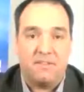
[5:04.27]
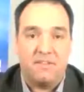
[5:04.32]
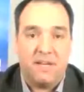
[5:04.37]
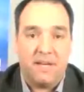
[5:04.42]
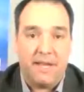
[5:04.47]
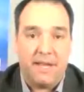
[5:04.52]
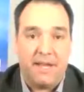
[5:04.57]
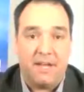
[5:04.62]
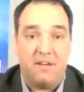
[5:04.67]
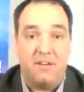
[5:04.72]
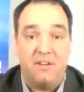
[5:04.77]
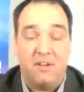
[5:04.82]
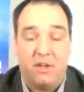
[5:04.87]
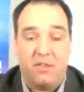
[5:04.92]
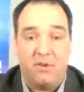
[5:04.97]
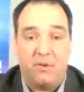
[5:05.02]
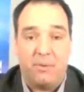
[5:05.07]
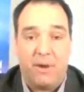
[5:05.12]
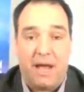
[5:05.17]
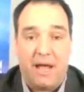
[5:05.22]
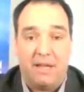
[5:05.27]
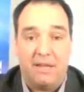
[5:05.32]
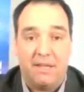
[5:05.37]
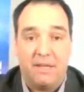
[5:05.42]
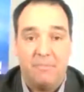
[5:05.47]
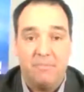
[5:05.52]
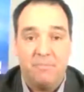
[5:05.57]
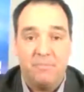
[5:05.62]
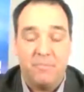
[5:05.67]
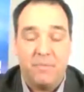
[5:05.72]
Today, another
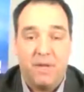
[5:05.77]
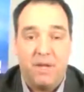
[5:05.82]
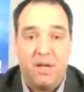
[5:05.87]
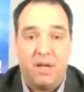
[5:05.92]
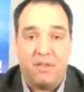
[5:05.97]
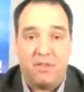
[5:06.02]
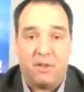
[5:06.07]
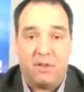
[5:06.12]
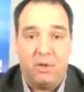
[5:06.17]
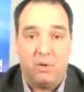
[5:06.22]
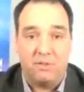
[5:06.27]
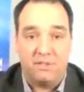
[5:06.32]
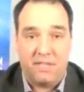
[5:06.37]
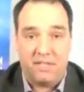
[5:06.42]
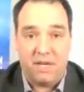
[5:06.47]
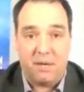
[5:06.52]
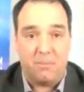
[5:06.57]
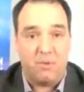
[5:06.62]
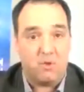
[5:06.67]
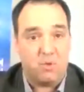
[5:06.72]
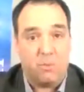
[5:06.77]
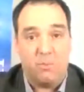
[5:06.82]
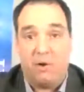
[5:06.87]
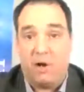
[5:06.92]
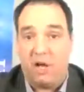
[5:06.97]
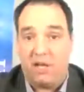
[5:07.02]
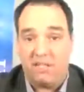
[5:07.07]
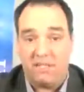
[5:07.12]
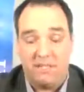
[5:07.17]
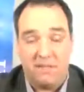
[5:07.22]
rally, The closing numbers were
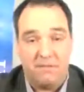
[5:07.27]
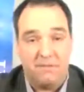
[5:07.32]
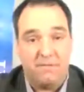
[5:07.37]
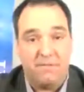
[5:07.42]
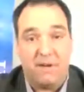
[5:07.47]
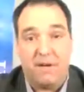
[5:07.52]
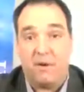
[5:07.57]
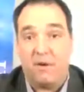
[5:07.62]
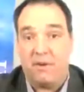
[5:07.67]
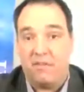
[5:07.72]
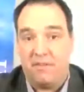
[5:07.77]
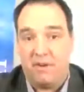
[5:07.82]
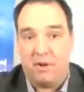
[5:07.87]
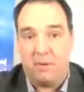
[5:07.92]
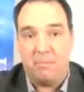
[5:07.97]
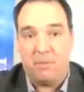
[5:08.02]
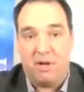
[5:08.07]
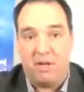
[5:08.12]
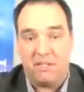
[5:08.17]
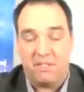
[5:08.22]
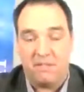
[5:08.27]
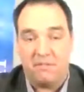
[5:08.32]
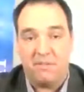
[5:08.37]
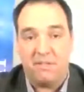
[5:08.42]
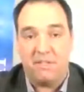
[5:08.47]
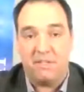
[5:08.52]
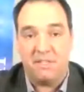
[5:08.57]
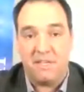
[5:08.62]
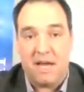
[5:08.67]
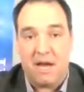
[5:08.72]
positive, very, very positive
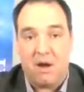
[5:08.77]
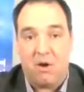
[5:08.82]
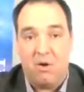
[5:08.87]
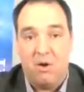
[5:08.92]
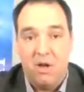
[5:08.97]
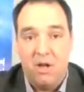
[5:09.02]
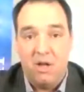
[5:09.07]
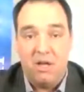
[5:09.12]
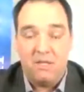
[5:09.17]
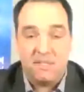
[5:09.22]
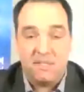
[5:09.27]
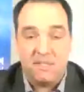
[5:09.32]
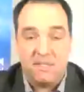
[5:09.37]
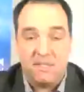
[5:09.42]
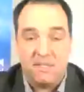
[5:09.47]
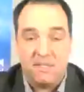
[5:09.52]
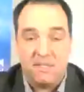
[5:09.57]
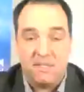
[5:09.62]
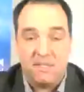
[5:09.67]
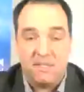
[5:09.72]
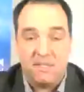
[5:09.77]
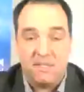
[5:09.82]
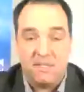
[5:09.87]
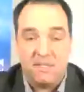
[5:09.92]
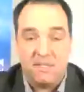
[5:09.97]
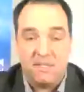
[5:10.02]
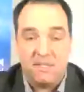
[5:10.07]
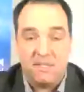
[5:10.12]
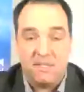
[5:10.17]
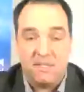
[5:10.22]
in the Dow, slightly less
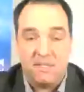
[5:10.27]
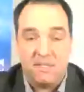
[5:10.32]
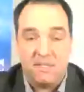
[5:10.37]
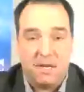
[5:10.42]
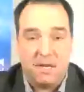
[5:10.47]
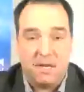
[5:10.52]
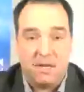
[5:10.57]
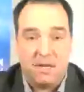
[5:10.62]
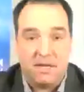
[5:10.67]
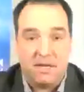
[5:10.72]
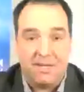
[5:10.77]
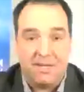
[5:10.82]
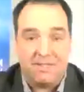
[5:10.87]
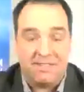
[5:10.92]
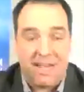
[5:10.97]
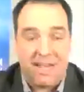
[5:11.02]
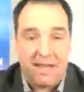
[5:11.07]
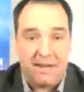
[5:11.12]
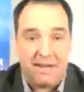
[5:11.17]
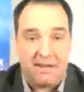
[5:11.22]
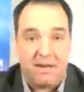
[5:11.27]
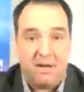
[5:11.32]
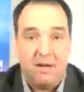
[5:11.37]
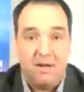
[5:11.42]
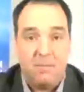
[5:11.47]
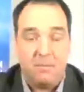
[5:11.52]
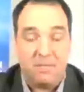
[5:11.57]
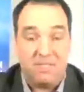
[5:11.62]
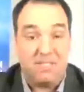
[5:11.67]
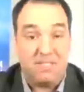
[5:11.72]
positive in Canada,
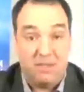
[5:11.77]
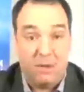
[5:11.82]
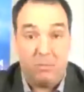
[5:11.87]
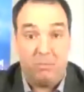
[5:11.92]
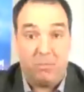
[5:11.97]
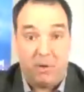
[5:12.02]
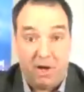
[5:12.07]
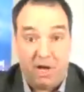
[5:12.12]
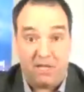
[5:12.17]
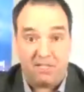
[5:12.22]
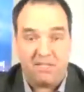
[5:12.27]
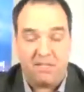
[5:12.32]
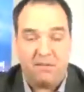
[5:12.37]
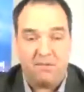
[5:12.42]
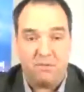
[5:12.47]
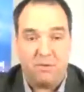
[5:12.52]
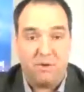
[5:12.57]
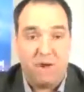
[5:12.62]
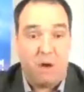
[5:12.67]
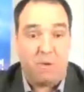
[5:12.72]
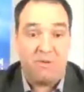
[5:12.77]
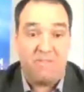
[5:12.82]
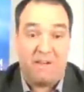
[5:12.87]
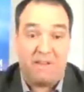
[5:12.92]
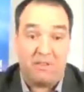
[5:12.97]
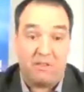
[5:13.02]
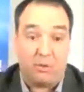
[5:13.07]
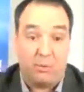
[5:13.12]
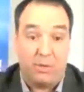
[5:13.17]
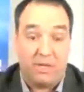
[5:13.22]
but still positive. So now we've
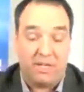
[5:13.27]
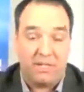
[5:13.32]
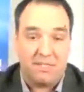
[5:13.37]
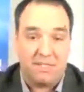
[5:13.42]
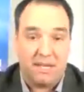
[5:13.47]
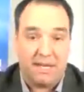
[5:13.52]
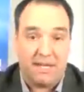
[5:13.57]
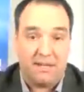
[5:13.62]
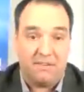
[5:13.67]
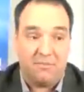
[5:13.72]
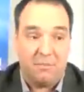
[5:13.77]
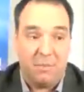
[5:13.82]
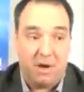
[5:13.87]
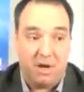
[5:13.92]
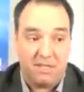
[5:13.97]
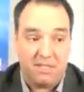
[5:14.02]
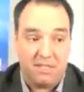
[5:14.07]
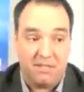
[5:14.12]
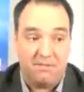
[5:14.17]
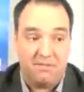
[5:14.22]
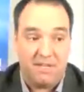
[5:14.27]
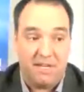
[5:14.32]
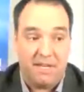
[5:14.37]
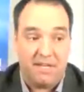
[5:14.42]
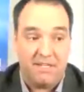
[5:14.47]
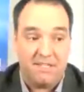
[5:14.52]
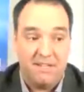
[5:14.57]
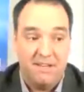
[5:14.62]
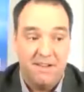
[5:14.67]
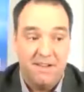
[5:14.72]
had 3 consecutive positive
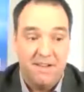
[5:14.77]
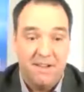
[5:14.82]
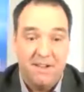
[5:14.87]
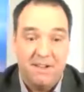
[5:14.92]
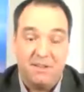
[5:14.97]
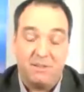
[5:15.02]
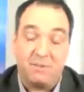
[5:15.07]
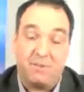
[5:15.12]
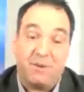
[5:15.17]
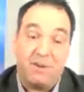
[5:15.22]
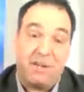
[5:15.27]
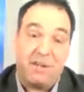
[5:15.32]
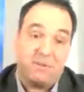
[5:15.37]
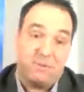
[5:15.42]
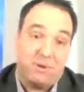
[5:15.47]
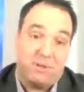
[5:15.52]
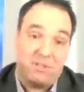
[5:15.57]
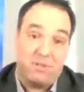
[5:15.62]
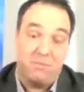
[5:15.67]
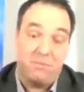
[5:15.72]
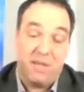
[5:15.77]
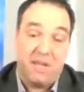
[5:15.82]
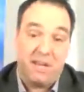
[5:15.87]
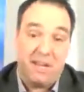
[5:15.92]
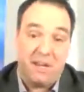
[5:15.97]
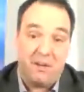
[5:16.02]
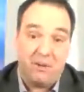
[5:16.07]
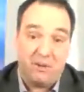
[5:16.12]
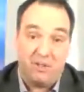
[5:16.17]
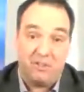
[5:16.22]
days. It's funny, I was watching
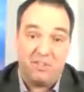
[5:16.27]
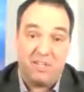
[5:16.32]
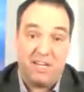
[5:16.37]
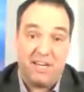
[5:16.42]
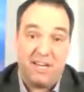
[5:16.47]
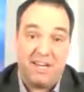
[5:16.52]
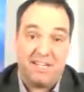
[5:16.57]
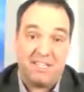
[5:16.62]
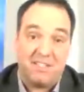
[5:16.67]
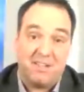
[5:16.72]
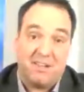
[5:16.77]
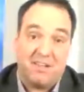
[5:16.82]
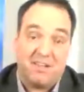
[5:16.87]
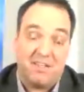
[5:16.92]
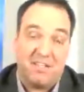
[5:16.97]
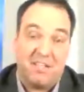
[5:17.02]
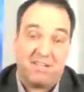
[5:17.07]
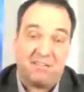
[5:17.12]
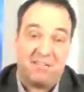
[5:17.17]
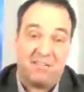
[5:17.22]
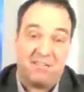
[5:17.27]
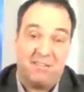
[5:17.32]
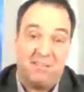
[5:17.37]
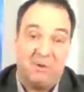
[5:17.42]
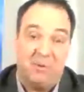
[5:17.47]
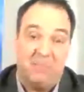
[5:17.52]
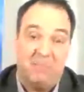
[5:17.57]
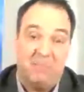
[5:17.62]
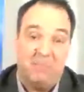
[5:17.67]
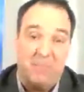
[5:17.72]
BNN earlier today and I saw the ticker
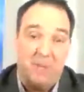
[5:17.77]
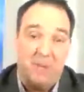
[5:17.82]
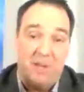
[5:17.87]
symbol.